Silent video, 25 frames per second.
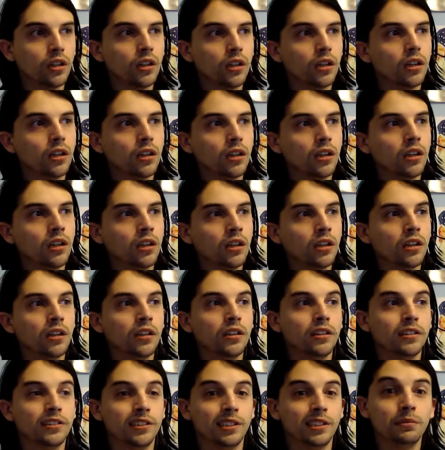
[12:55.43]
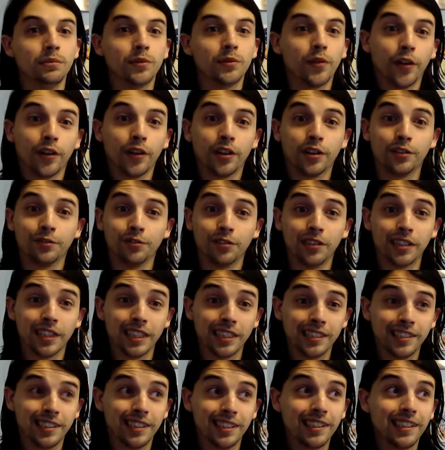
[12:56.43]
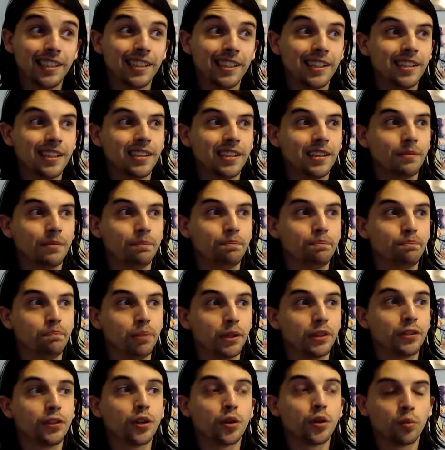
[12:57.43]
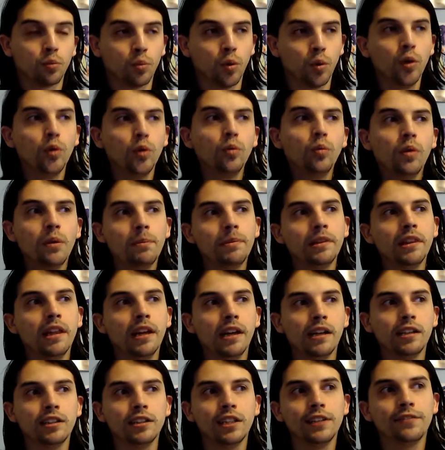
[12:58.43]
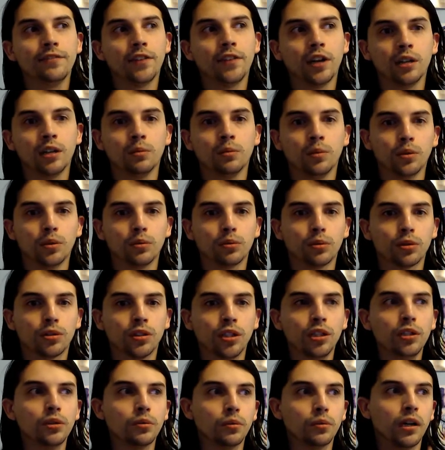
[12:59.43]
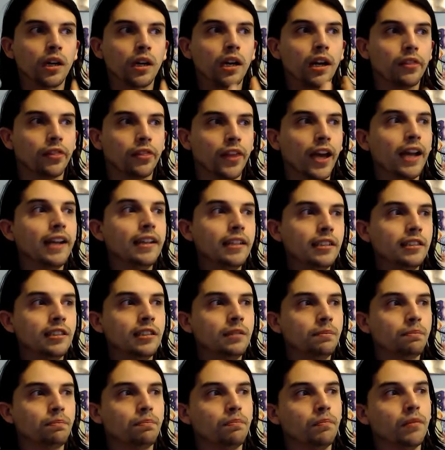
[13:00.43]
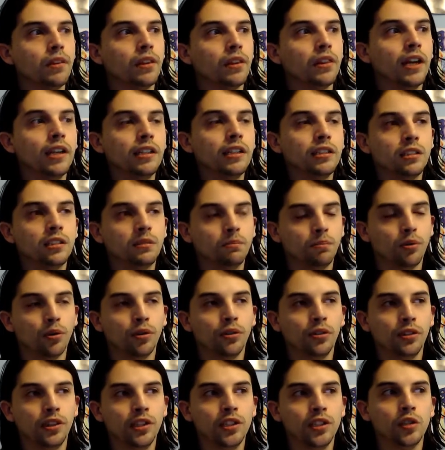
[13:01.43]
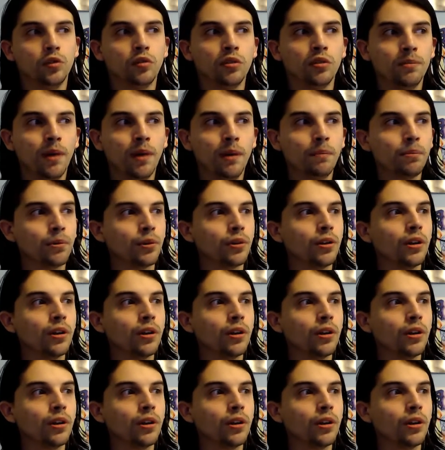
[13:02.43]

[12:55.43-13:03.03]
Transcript: It seems very unrealistic, but there were women that actually fought in World War II. That is an important thing to remember.